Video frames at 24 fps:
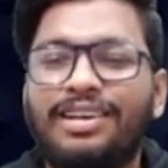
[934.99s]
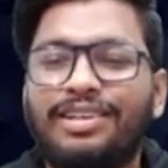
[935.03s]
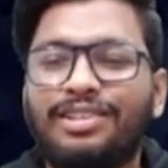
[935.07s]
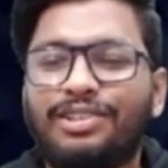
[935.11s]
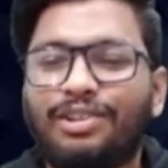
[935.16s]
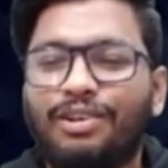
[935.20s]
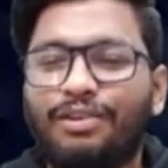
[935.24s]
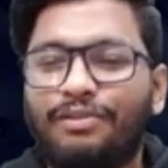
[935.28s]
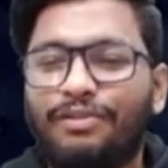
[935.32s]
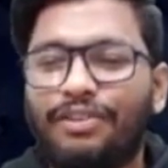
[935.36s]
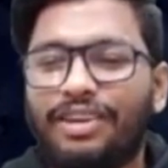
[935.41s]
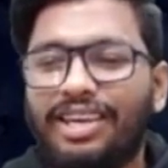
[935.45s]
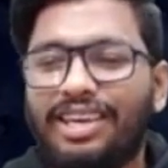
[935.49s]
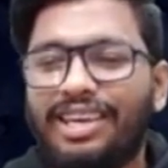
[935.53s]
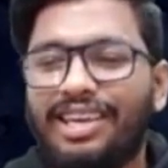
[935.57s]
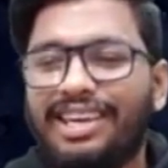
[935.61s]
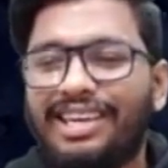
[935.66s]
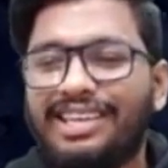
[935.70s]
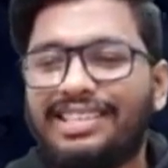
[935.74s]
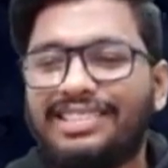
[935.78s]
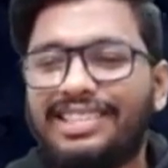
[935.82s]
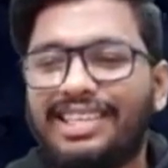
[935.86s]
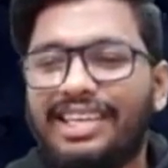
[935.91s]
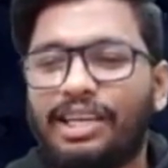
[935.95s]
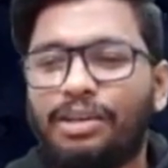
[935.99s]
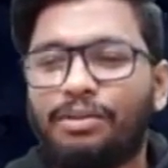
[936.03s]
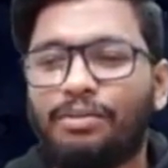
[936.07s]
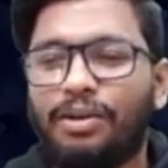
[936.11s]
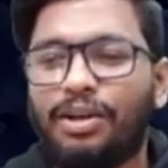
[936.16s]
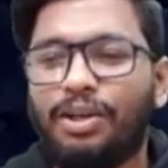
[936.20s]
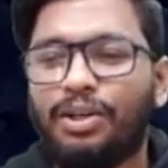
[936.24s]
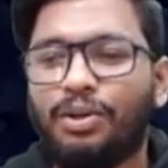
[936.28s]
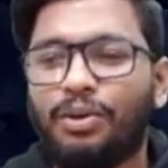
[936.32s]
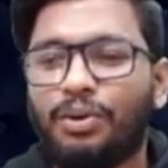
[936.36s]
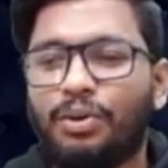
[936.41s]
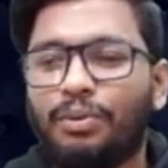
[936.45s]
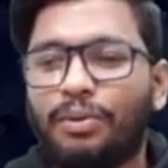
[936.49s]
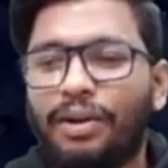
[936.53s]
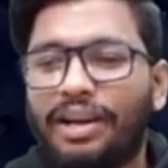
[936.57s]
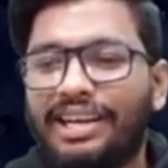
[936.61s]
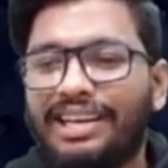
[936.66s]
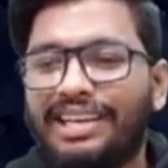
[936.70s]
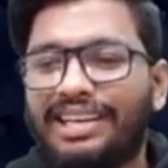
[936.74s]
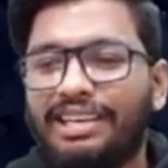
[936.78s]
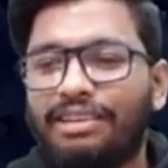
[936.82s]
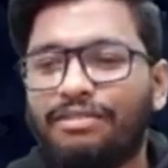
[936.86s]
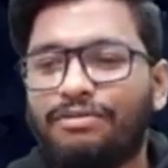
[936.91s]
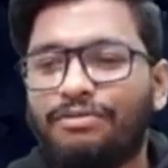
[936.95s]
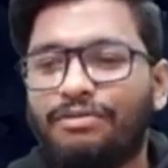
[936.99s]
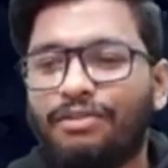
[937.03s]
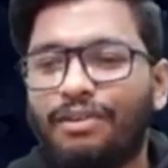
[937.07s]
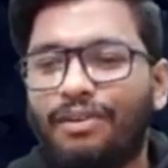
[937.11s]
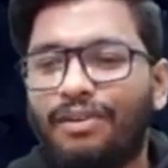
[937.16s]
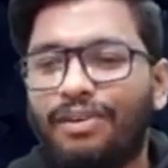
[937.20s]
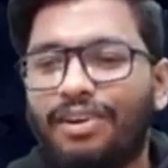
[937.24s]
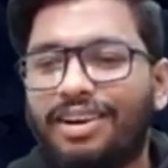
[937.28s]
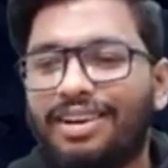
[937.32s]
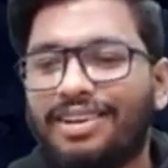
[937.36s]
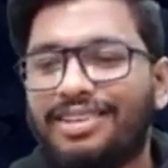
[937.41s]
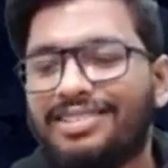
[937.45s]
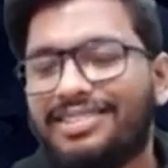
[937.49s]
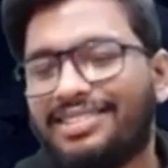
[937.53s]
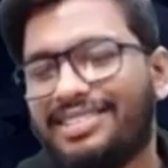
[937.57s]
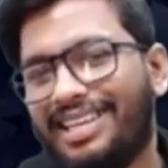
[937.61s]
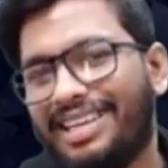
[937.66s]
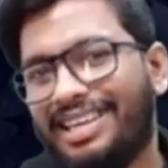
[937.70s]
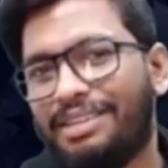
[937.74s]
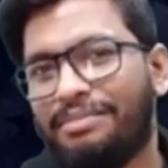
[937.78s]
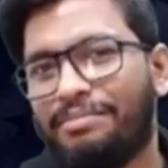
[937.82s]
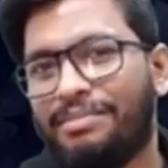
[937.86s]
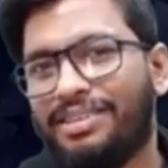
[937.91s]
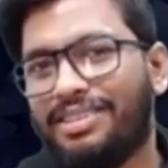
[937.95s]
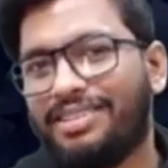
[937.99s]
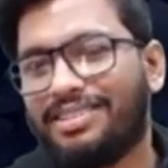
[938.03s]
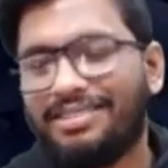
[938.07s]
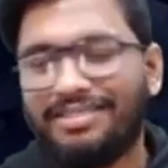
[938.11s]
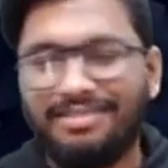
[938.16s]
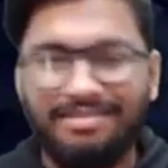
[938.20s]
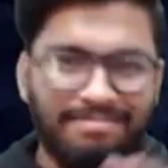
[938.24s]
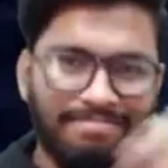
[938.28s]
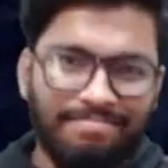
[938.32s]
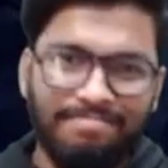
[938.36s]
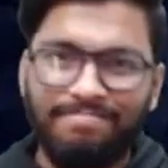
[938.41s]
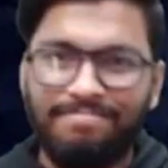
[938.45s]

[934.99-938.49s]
So V is equal to twenty-four centimeters.